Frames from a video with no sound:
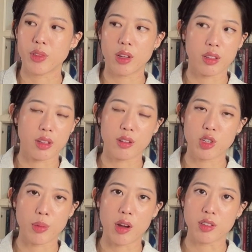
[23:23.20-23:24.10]
another
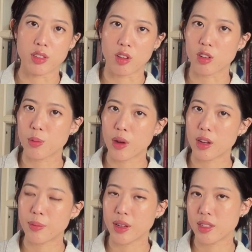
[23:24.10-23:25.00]
shop house is
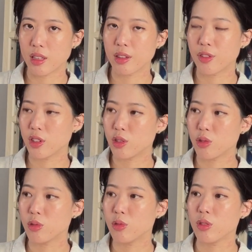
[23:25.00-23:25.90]
occupied by Center
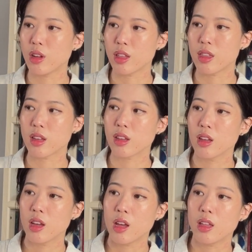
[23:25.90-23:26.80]
42. I think
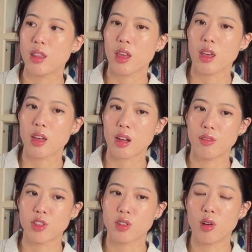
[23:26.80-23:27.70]
they kind
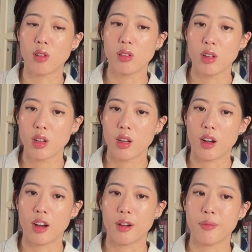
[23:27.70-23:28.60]
of just all
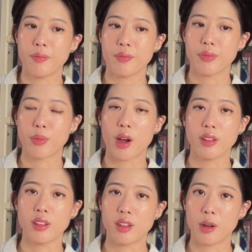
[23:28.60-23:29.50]

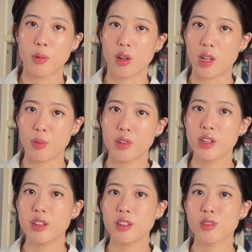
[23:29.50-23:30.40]
partnered up,
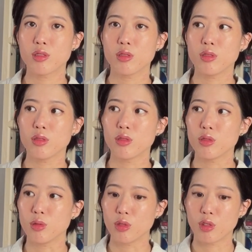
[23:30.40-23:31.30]
collaborated
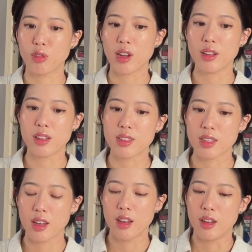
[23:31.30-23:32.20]
to create this
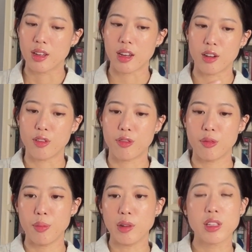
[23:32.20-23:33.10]
kind of
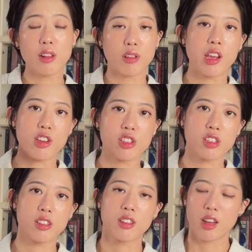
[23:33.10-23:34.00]

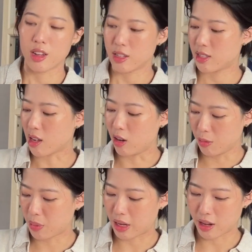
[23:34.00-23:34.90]
multi-location style
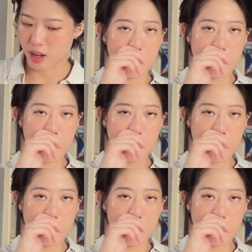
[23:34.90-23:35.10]
play.